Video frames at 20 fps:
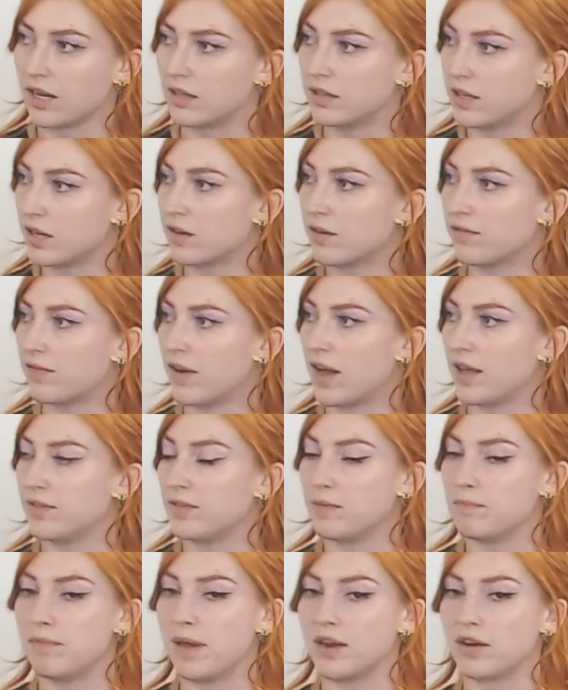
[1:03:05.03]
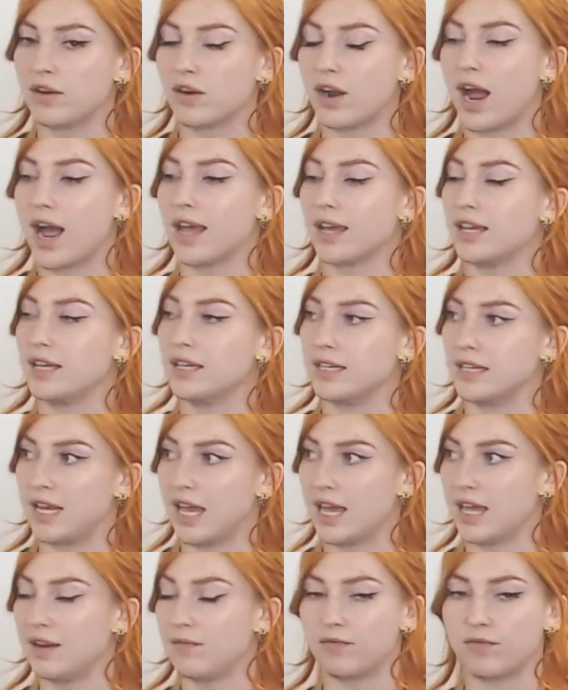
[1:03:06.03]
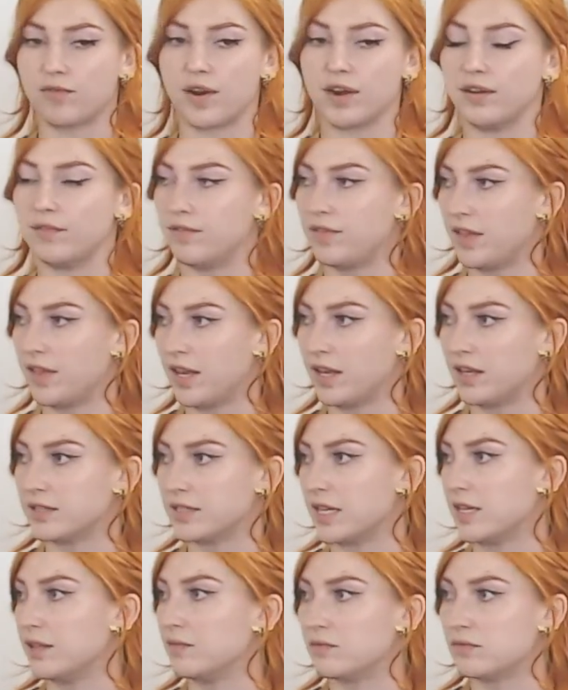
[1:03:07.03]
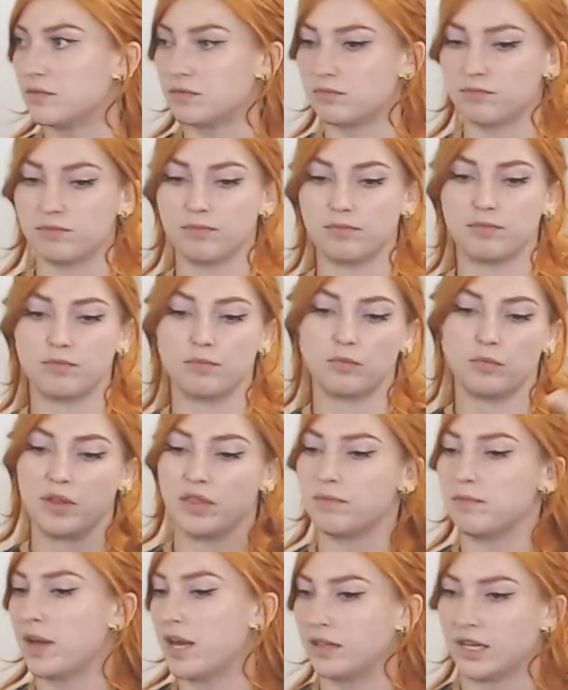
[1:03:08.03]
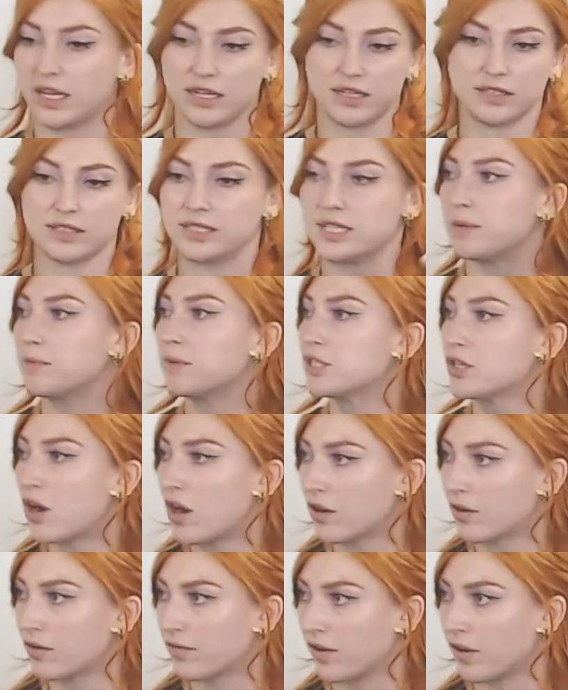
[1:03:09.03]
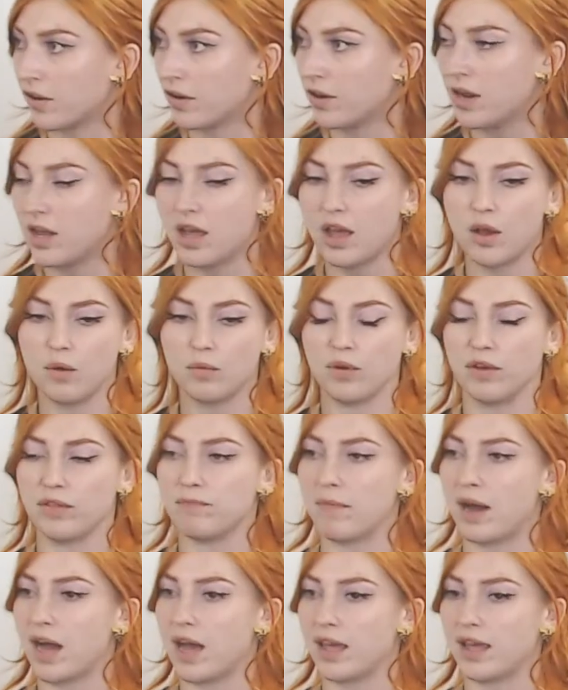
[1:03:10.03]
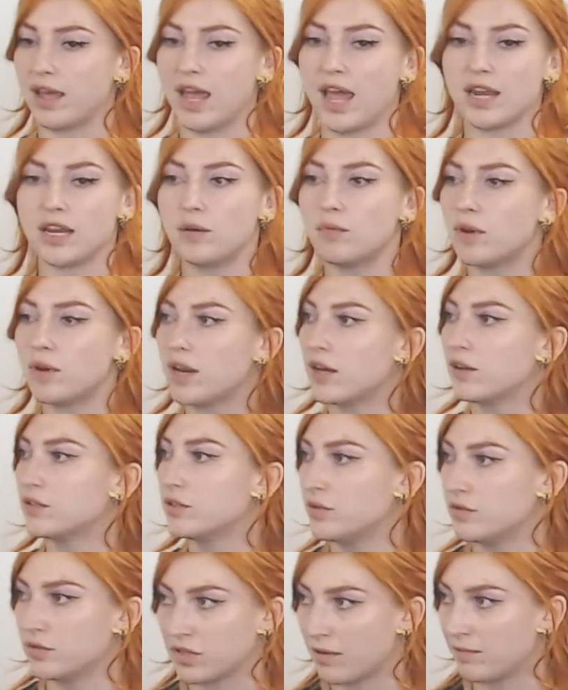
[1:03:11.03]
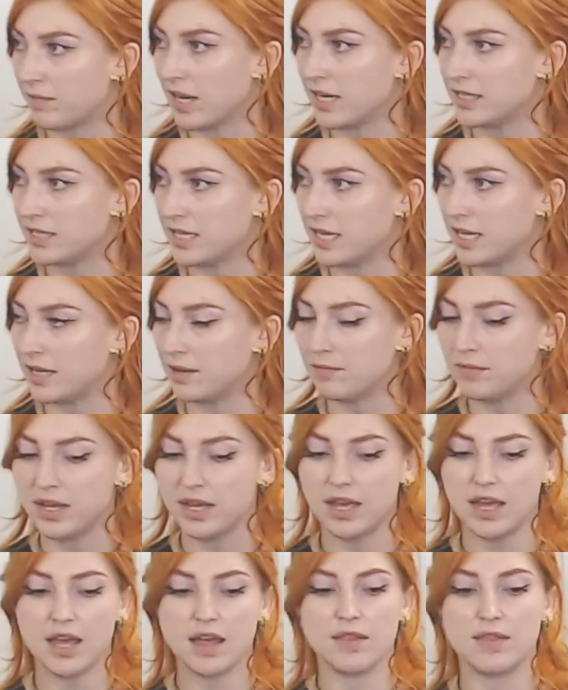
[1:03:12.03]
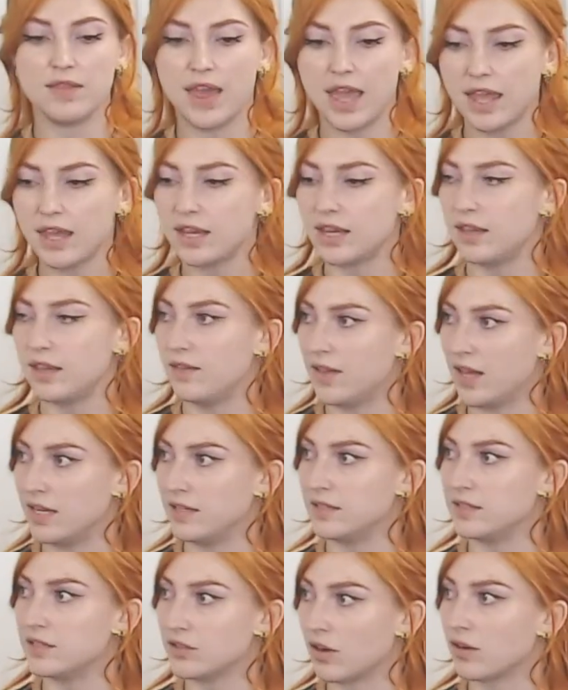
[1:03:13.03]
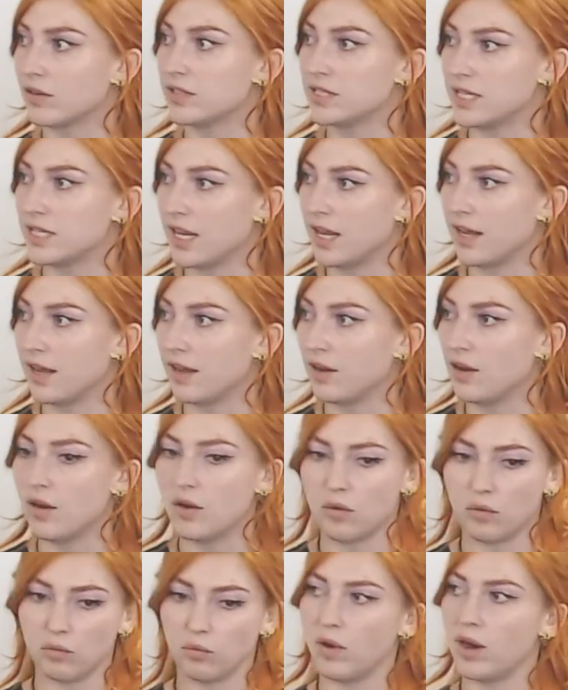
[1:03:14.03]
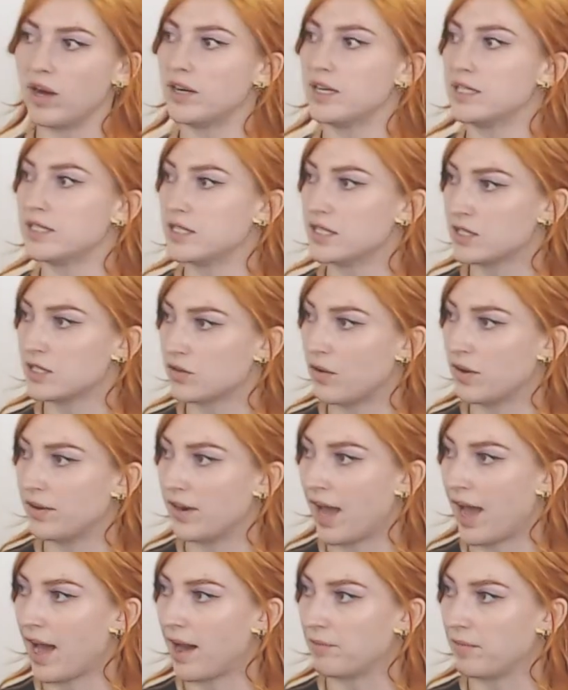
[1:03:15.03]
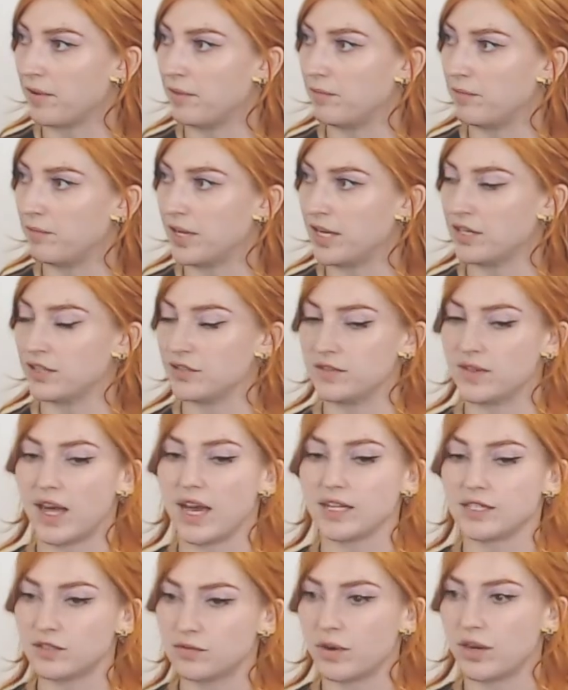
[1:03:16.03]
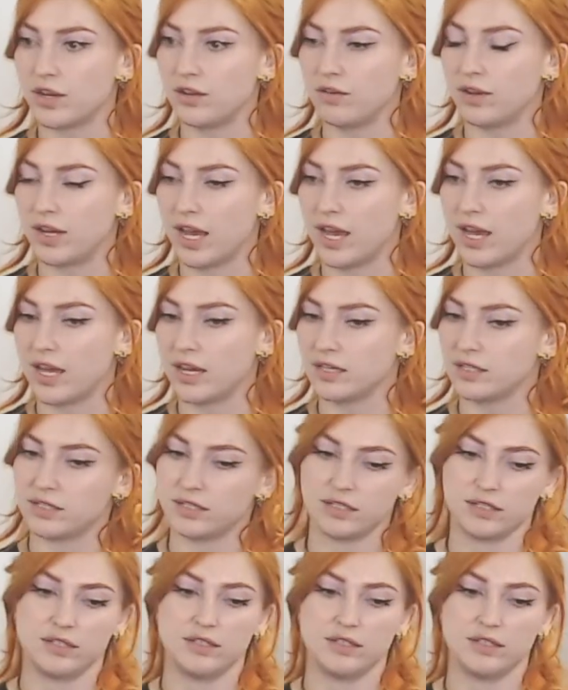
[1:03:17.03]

clarified, the better I can get in front of things, and with my like a cinematographer, with anyone else who's on my team, they can then start seeing what is this going to happen, because that's where you get